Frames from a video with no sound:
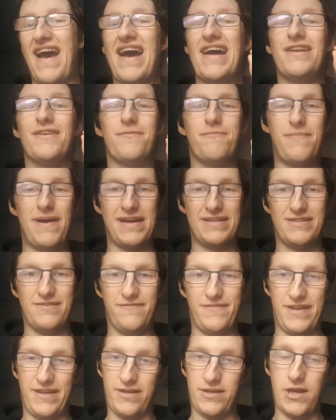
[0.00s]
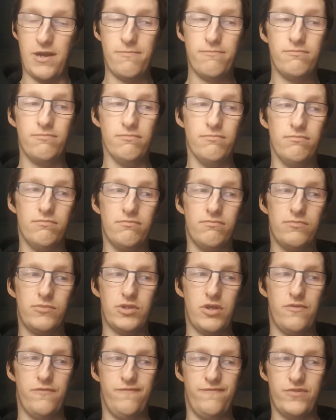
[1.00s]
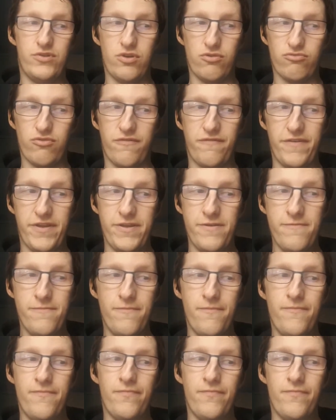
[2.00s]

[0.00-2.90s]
and passive income. So photography,